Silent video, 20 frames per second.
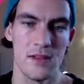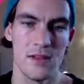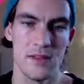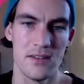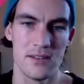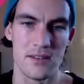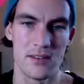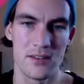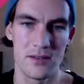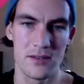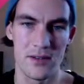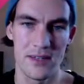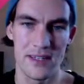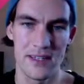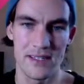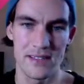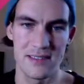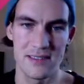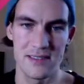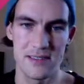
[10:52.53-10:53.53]
So
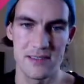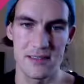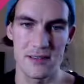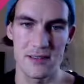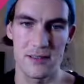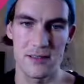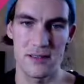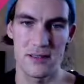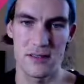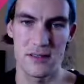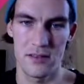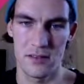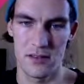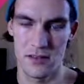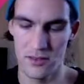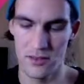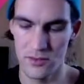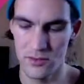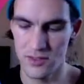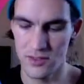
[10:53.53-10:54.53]
let's
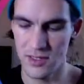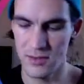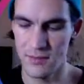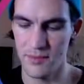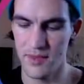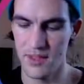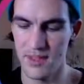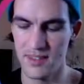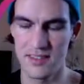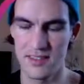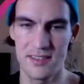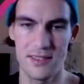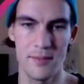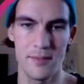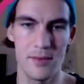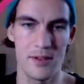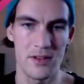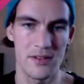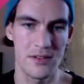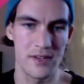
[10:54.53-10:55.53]
do something
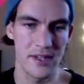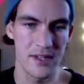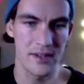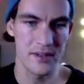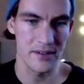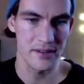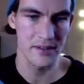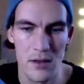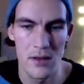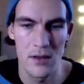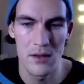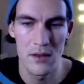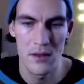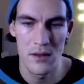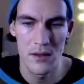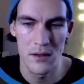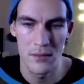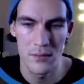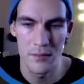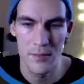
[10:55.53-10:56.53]
similar here,
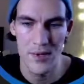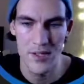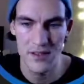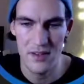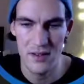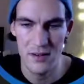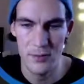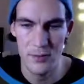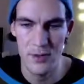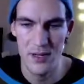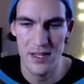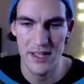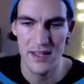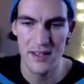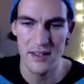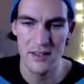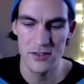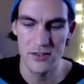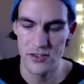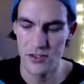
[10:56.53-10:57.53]
but our
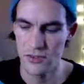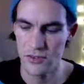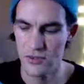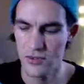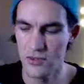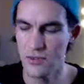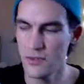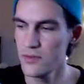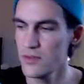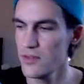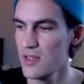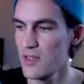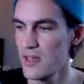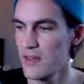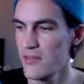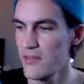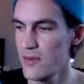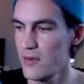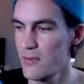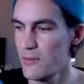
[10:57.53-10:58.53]
plane should not
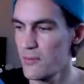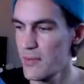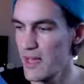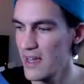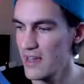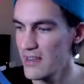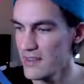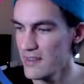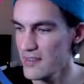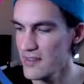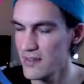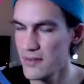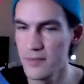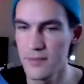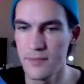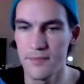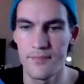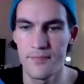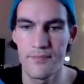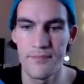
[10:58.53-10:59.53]
have a mass
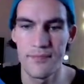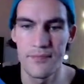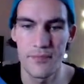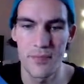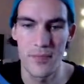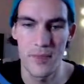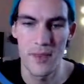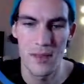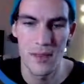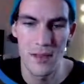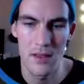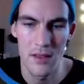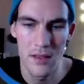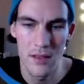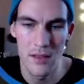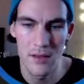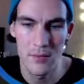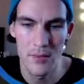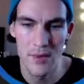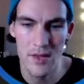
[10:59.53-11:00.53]

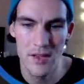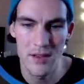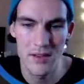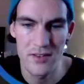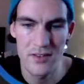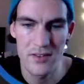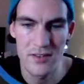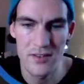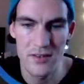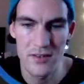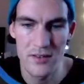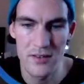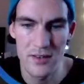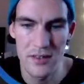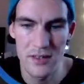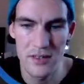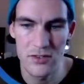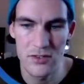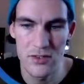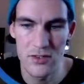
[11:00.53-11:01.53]
because
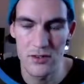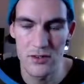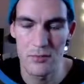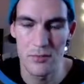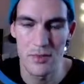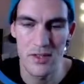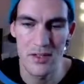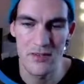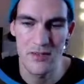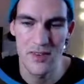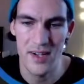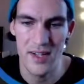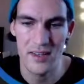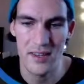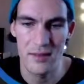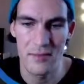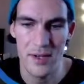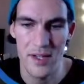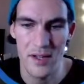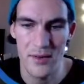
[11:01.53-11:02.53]
it should not be
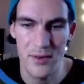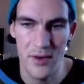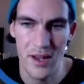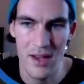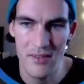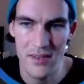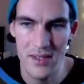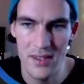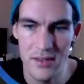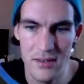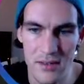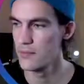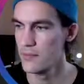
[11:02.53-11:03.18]
affected by gravity.